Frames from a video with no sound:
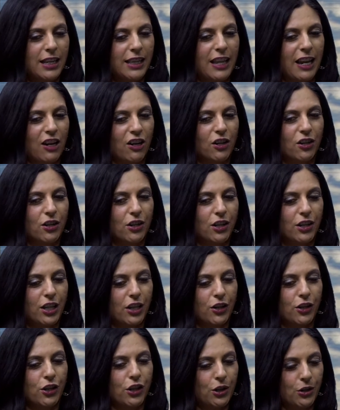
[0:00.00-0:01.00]

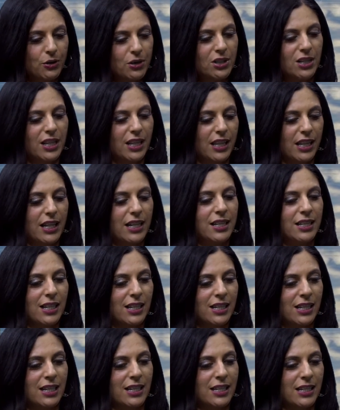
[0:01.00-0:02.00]
They're used to this.
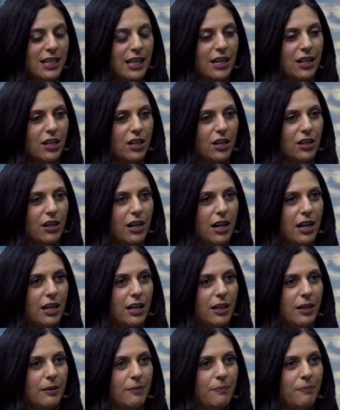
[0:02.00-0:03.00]
This is their,
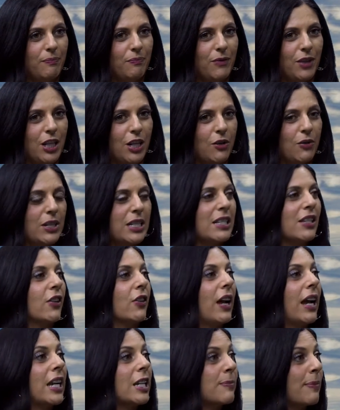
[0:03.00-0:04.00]
it's
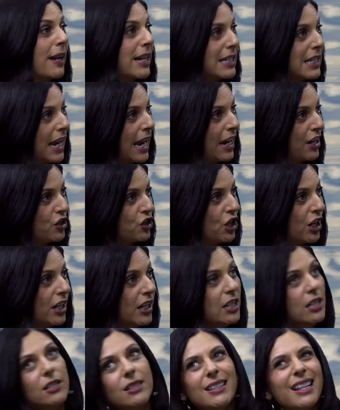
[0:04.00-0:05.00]
their expectation.